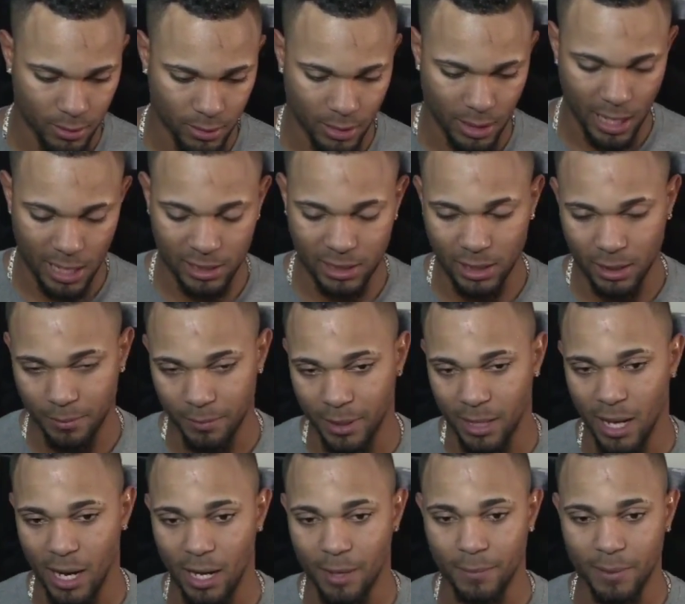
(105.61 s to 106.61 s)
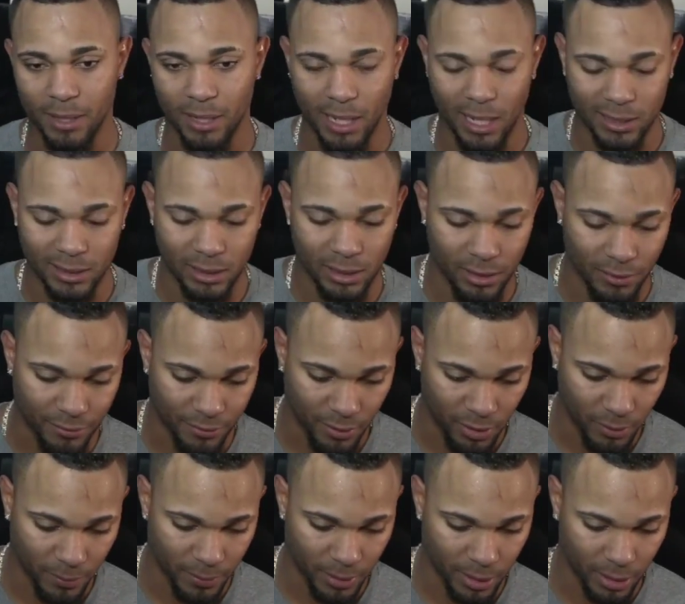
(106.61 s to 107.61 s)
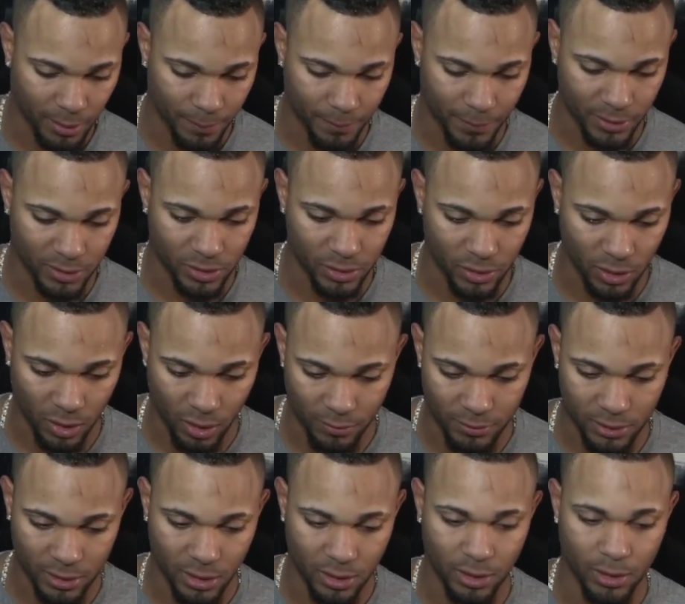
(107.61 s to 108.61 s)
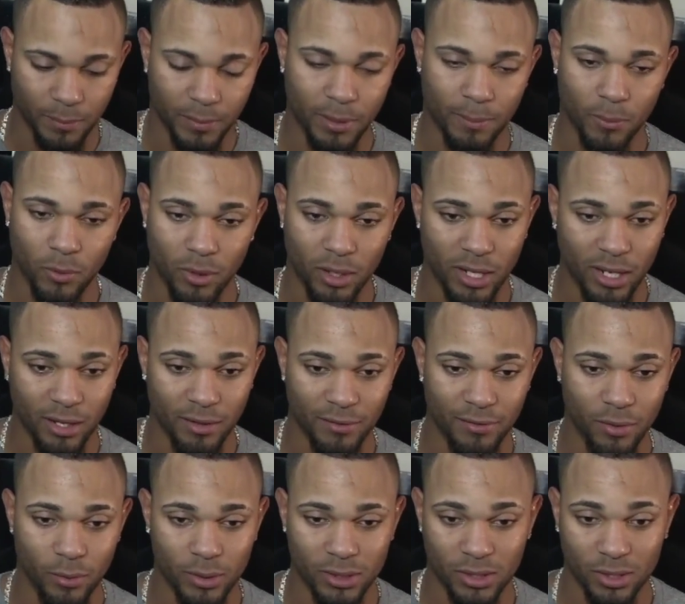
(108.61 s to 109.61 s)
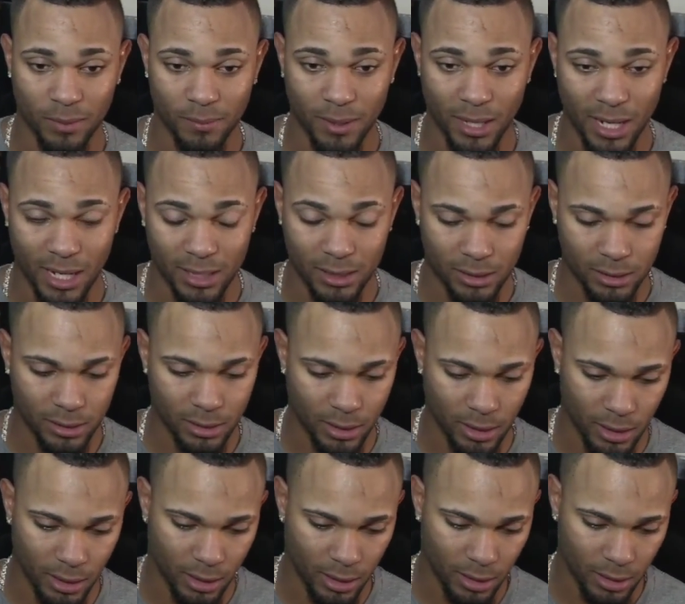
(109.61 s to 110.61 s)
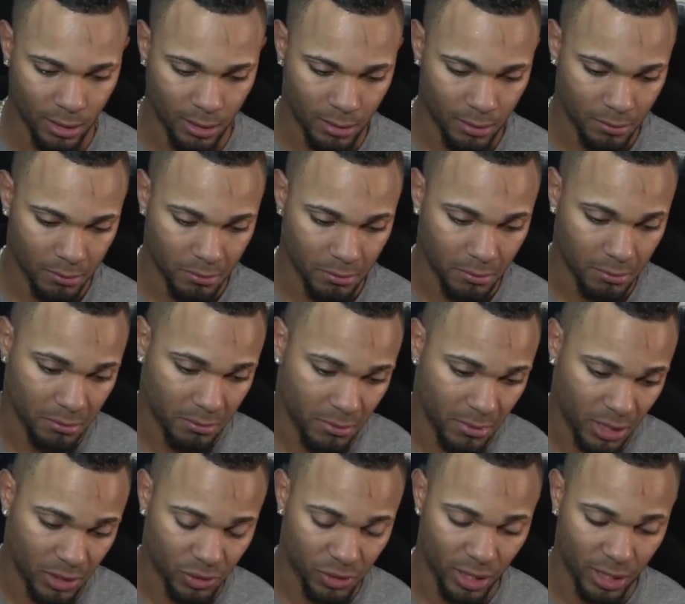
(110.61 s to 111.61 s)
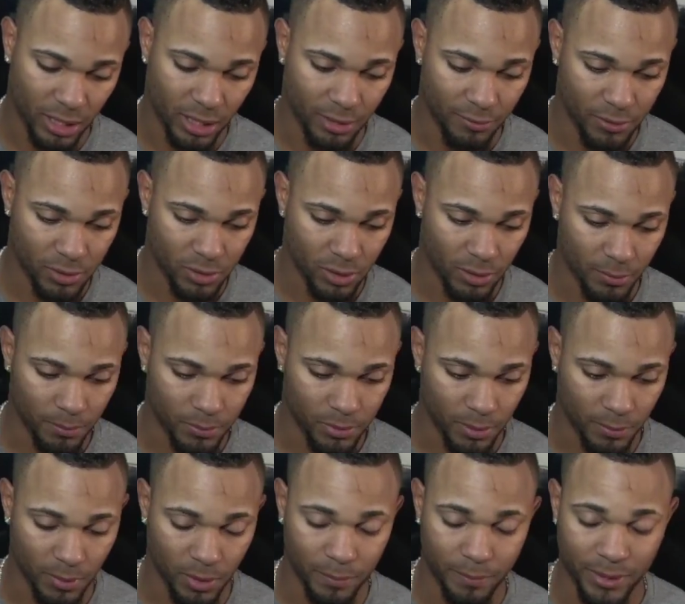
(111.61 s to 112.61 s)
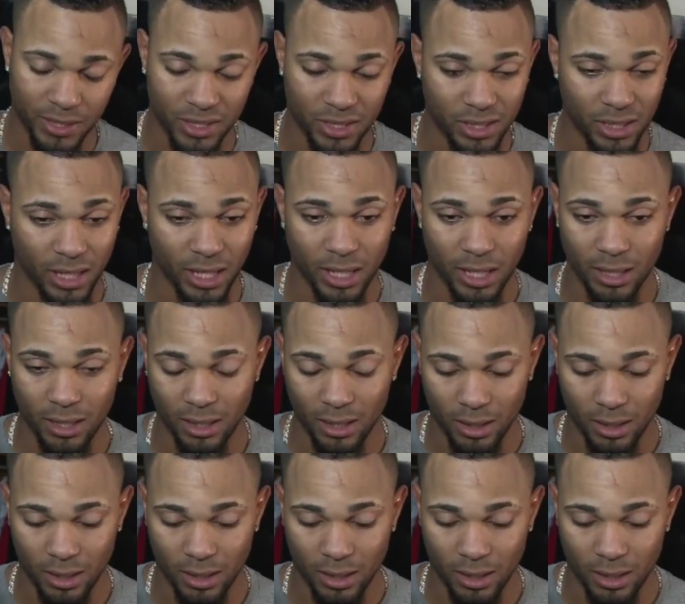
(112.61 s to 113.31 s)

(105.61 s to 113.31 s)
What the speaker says: Guys hitting behind me, guys hitting in front of me. Pitchers are obviously going to be more careful with some guys. I'll try to give you some good pitches to hit.